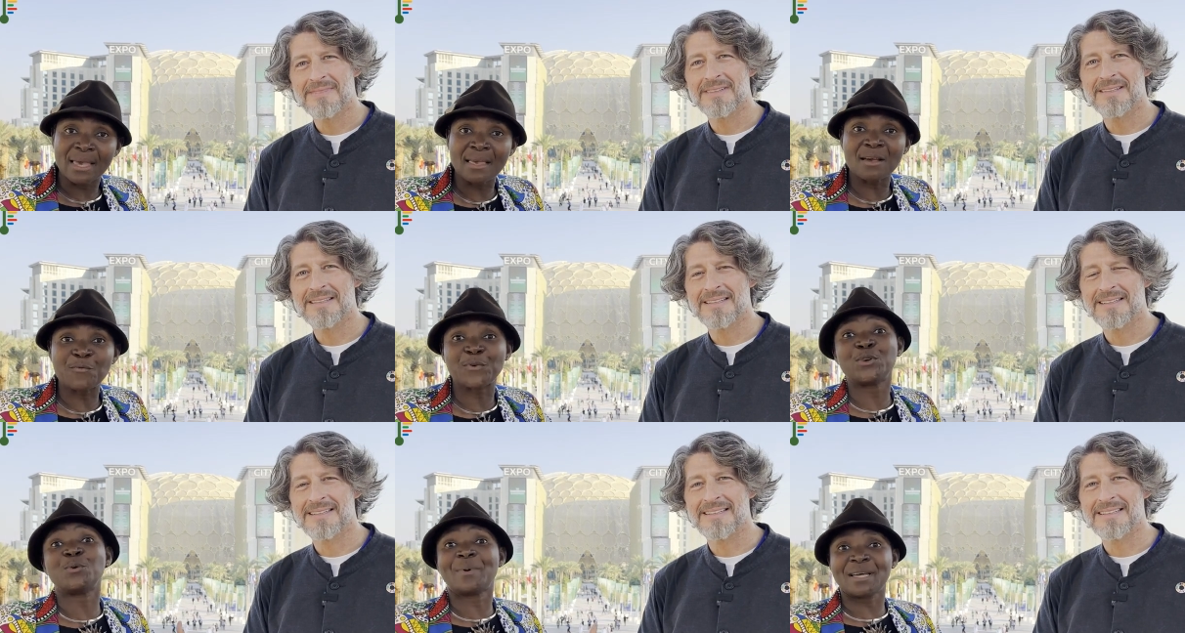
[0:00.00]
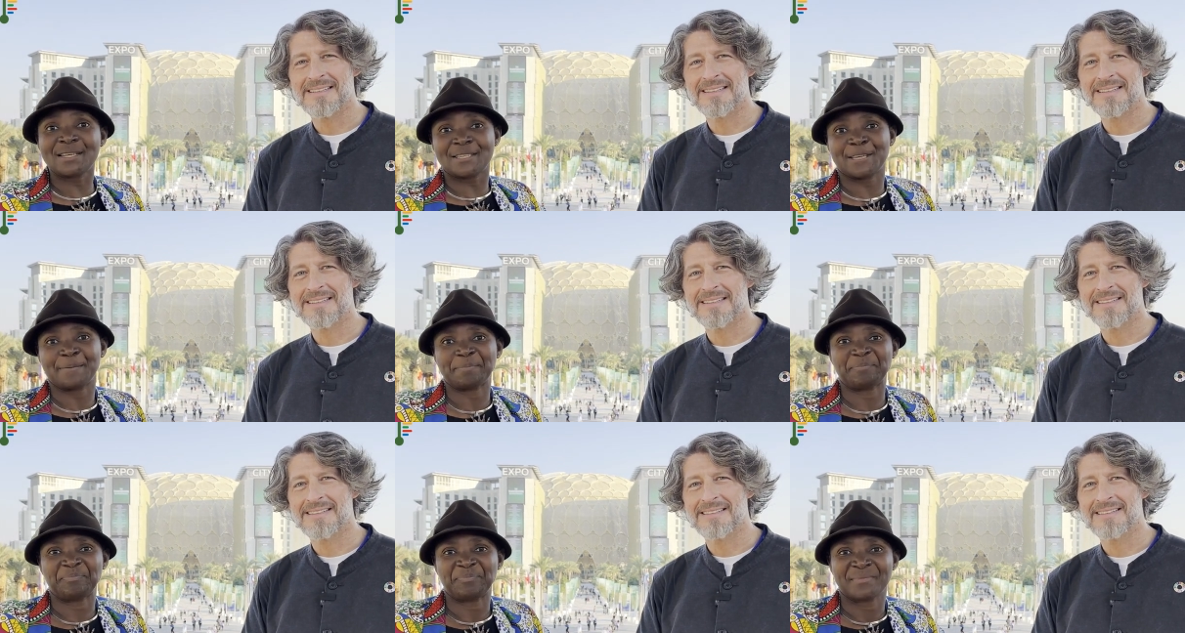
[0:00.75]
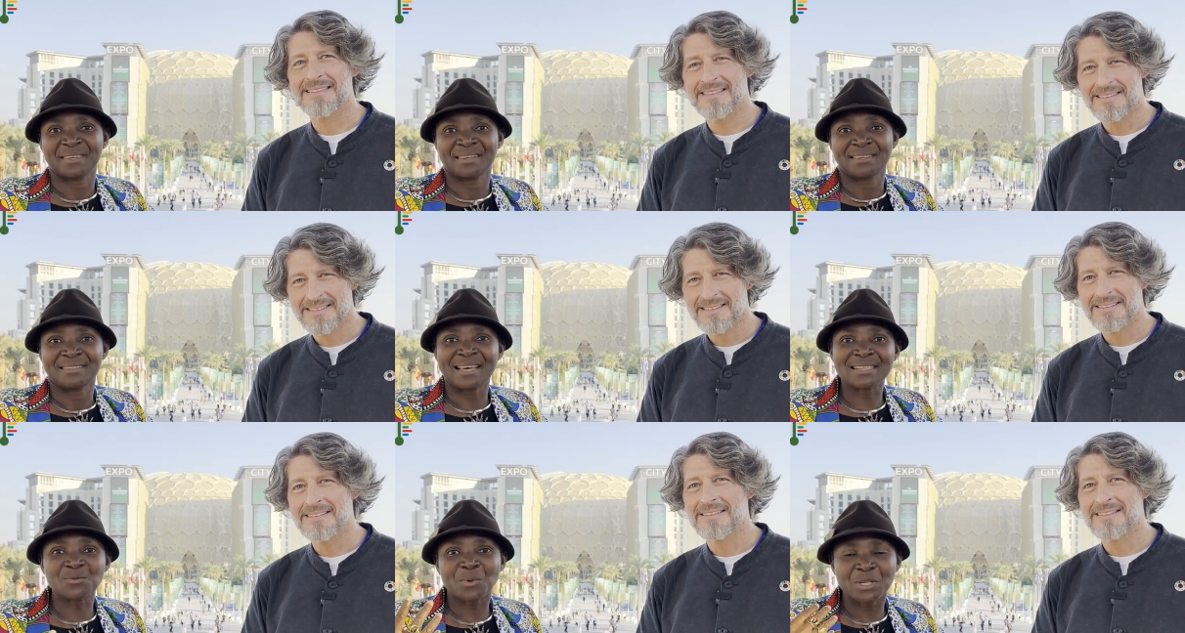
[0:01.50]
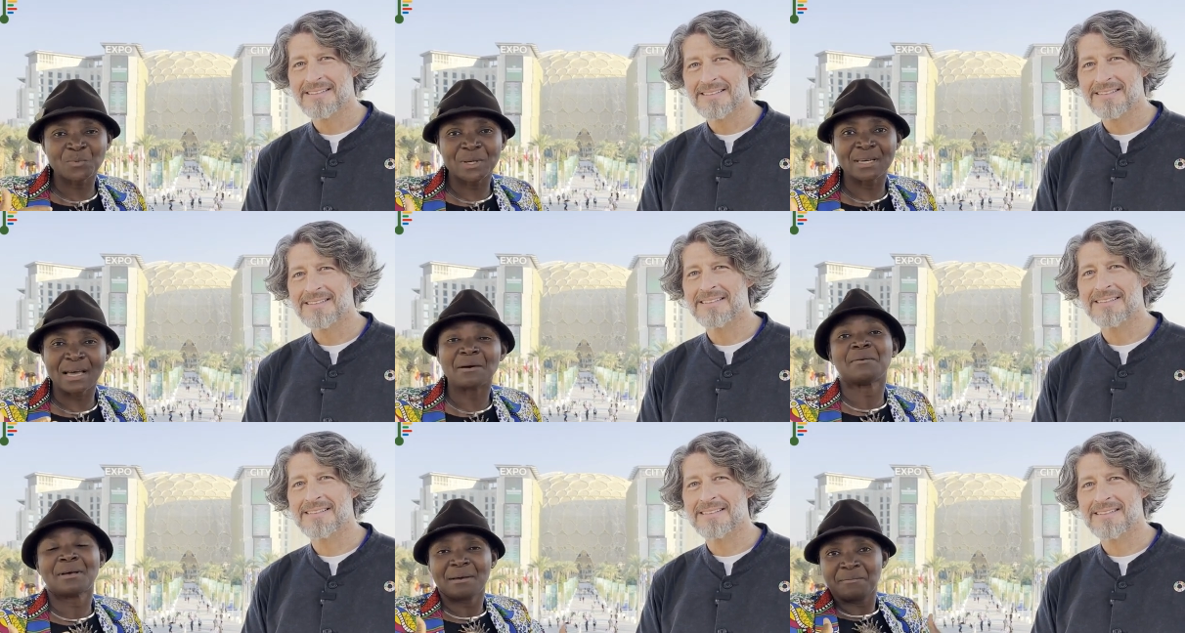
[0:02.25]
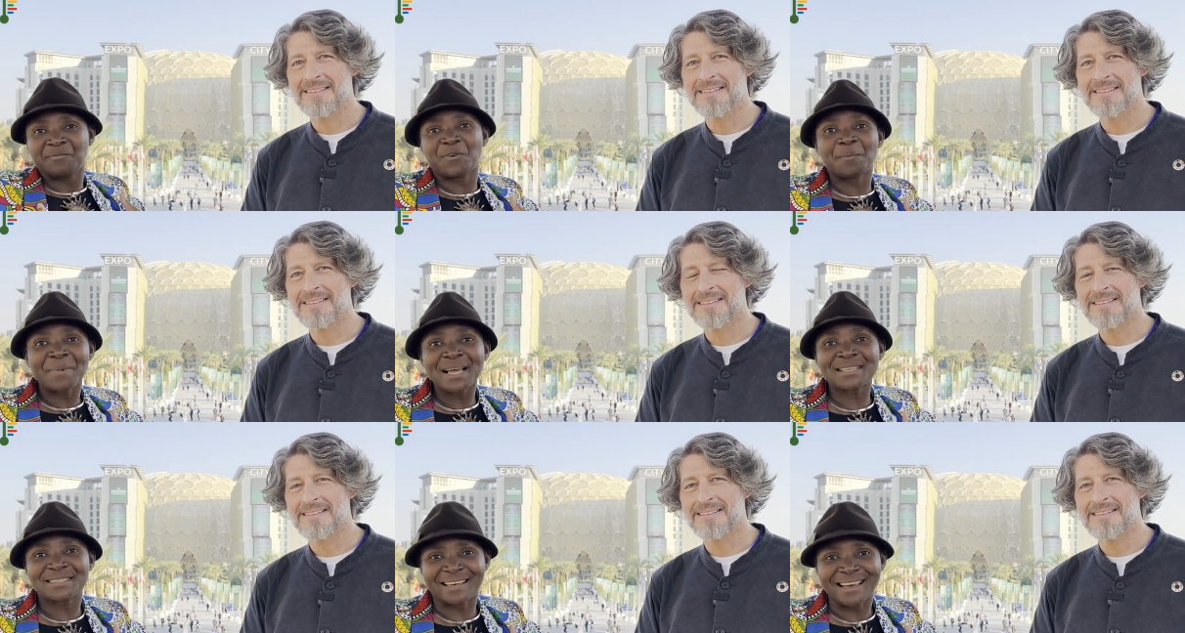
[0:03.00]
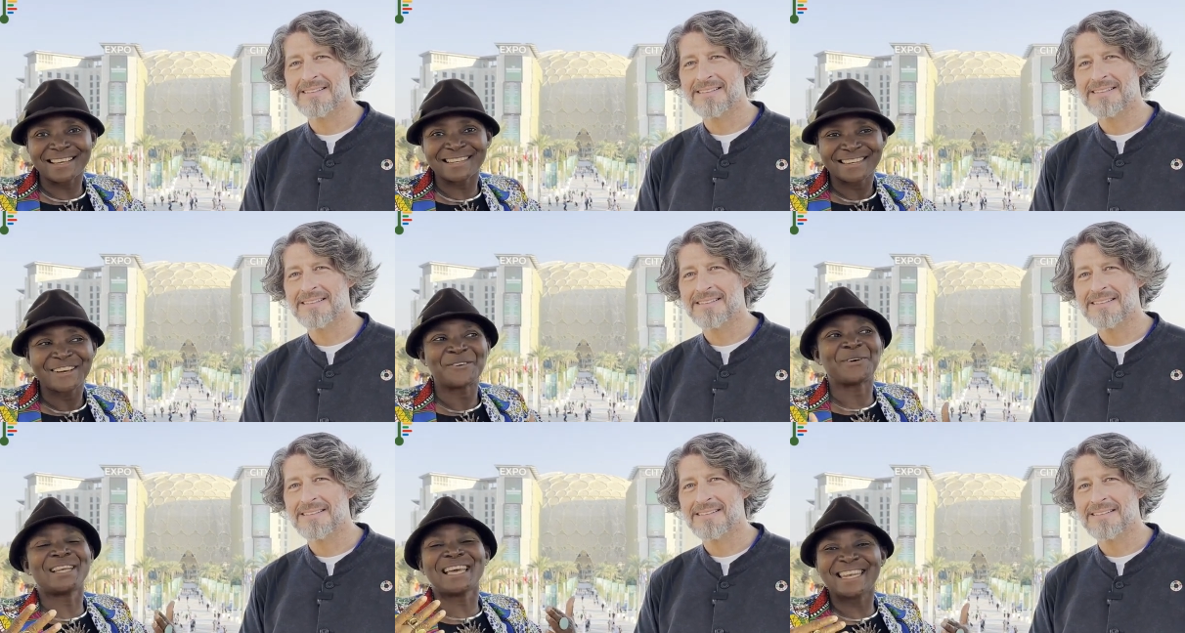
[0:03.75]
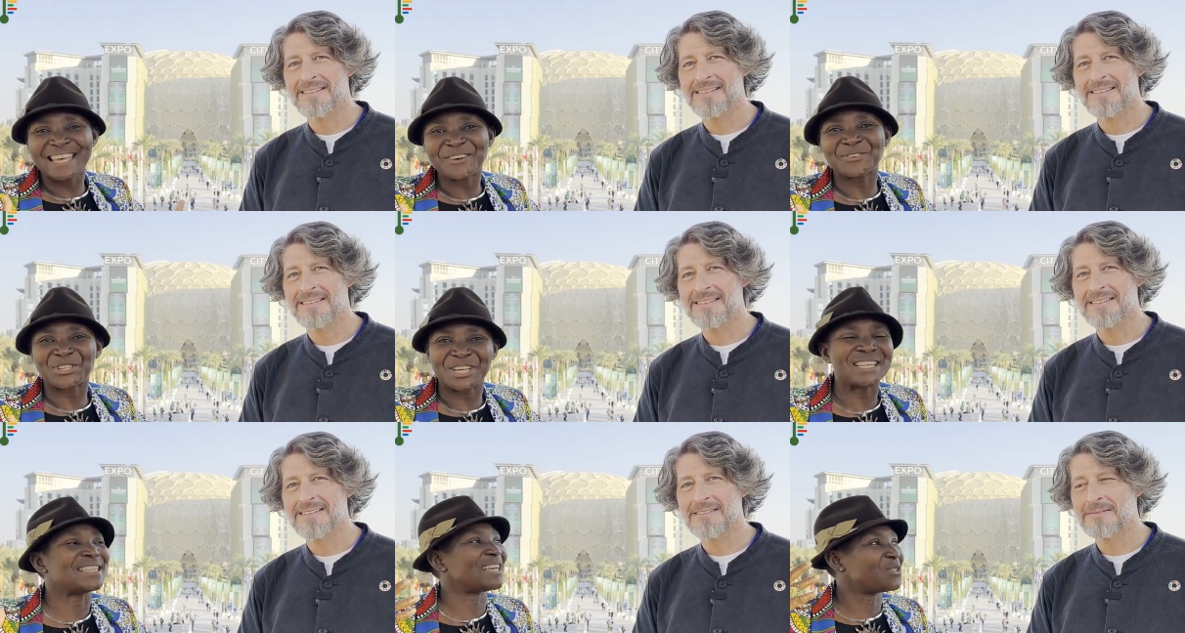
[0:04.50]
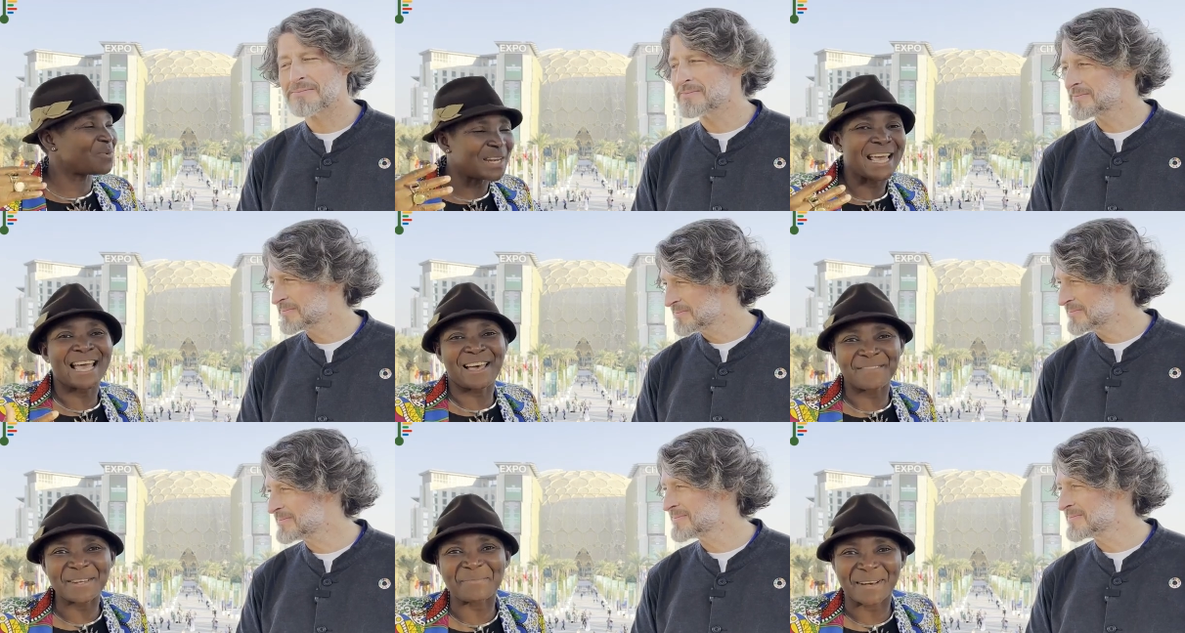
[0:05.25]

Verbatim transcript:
Speaker 1: here for humanity. That's what we, for my side, when I negotiate, that's what I have in